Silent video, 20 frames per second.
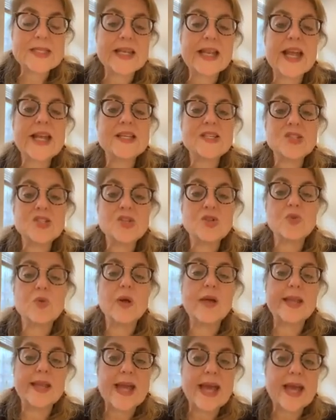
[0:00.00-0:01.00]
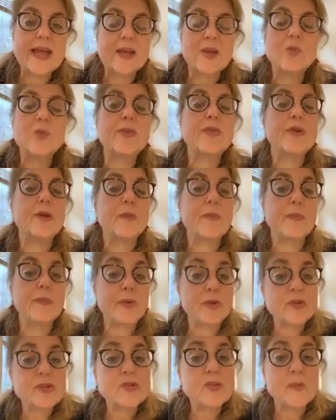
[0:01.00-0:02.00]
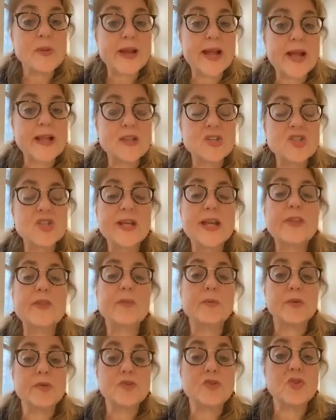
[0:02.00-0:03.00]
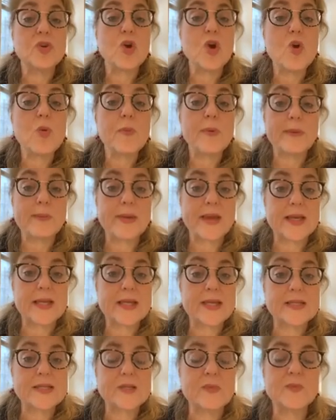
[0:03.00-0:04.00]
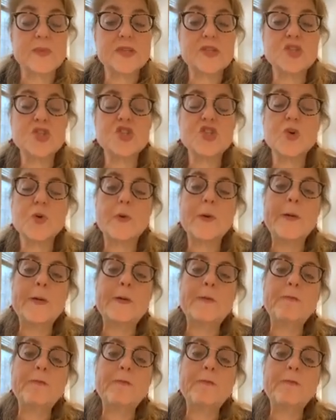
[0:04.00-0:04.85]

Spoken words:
It has to do, again, with their personal biology and their personal coping mechanisms. So